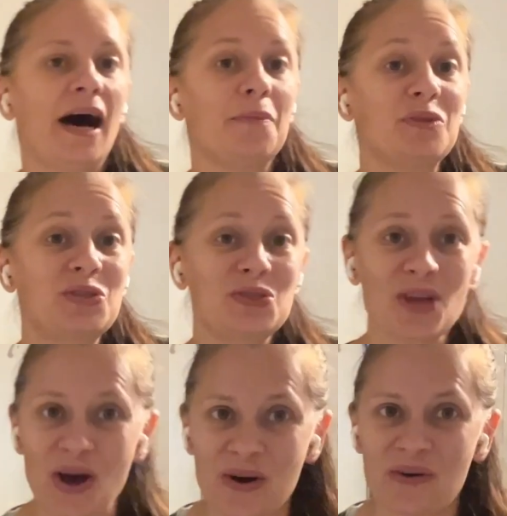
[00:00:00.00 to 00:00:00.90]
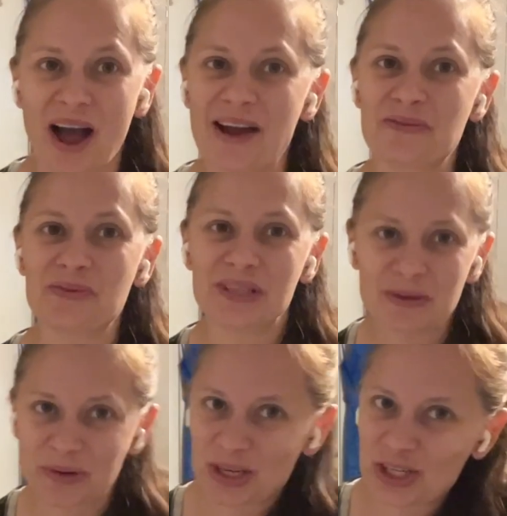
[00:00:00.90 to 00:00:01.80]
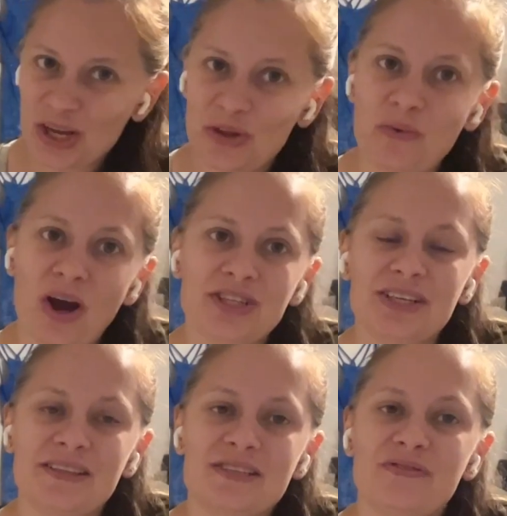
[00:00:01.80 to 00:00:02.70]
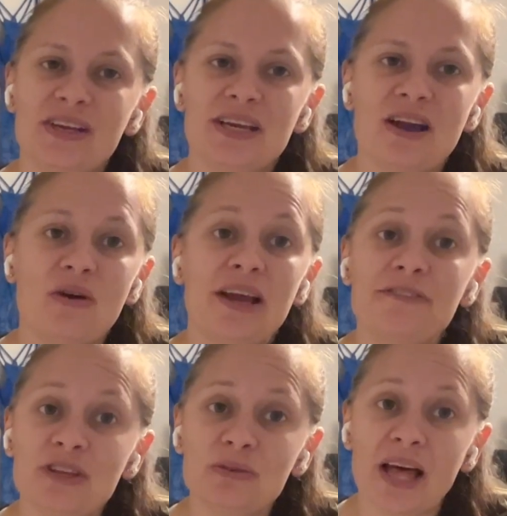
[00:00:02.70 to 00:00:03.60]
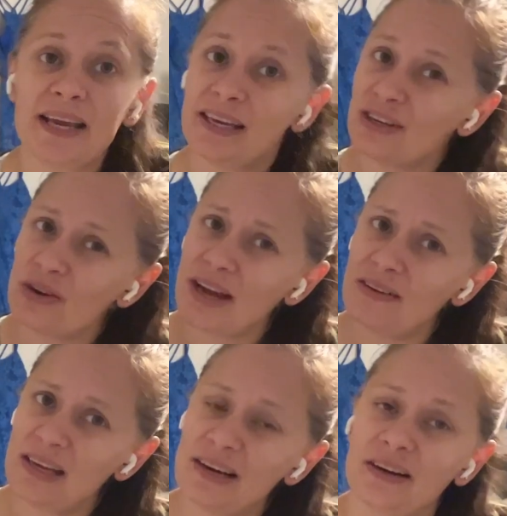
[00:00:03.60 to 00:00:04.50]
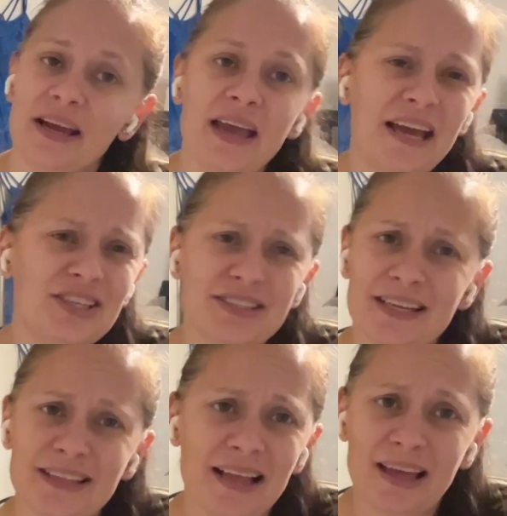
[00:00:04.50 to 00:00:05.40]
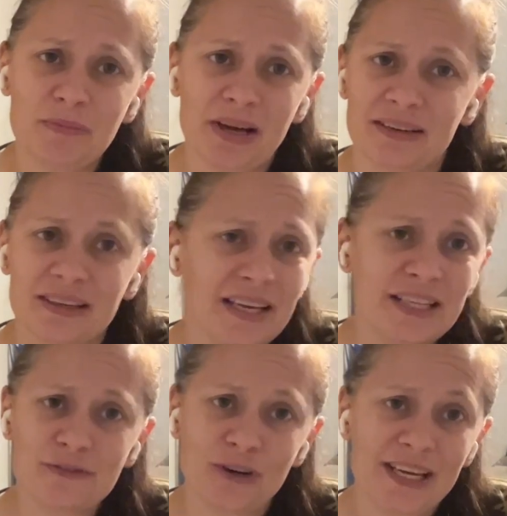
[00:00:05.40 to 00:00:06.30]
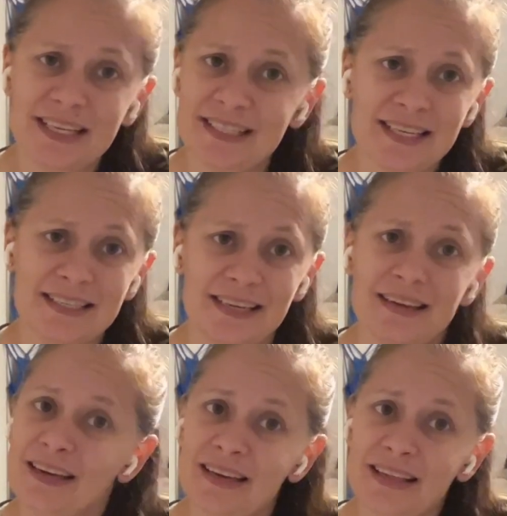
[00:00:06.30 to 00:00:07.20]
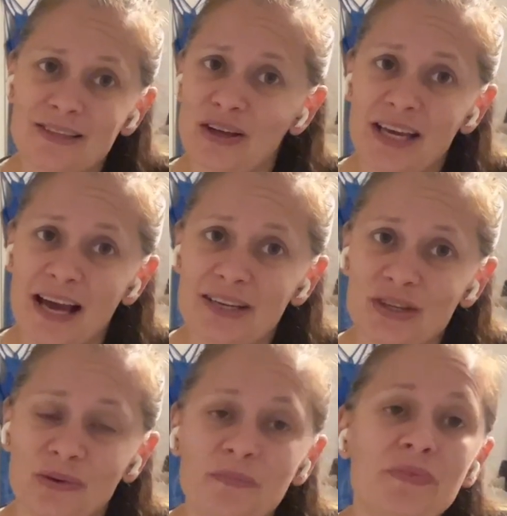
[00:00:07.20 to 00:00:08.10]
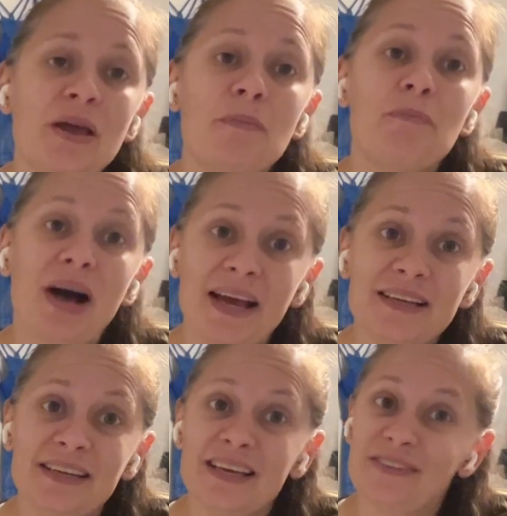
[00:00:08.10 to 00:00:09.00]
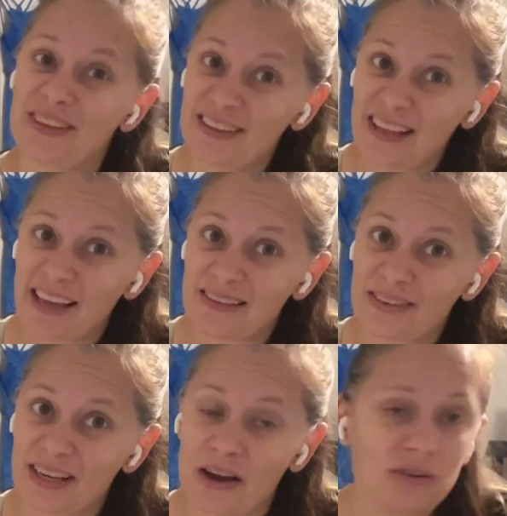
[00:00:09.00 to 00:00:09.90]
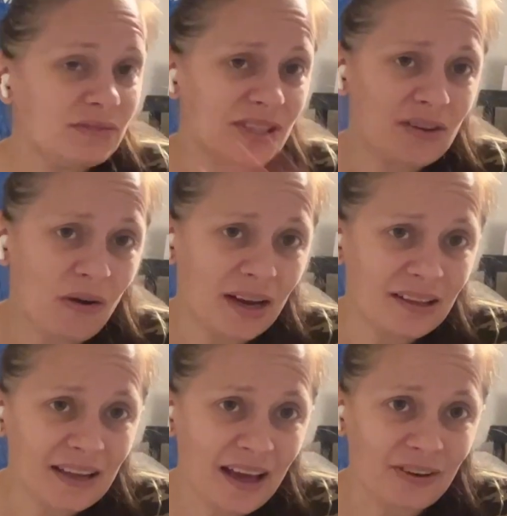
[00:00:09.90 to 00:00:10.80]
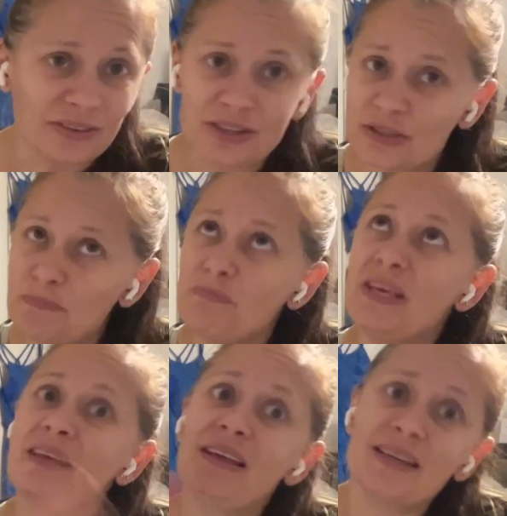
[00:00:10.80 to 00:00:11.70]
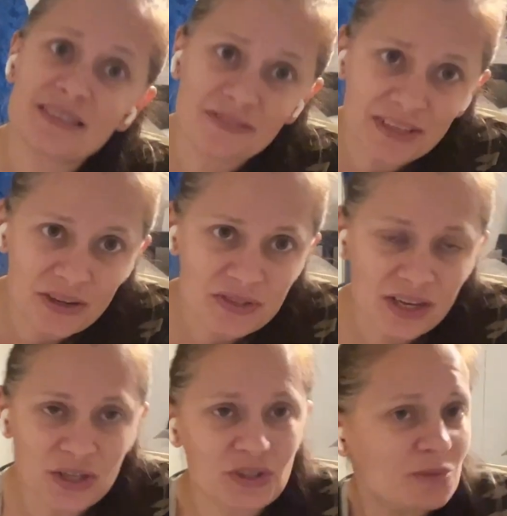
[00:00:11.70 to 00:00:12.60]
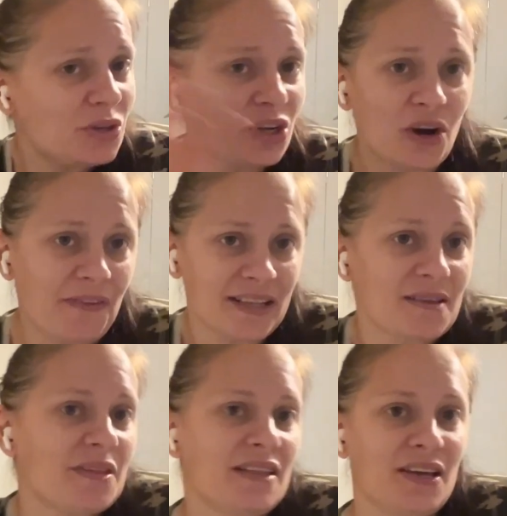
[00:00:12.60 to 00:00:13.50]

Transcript: So I really appreciate you watching this video. If you like it, go down here and just hit that like button. It's free, it's easy. That's all you gotta do. But if you didn't like the video, just go on to the other. There's millions of videos on YouTube. You can go find something that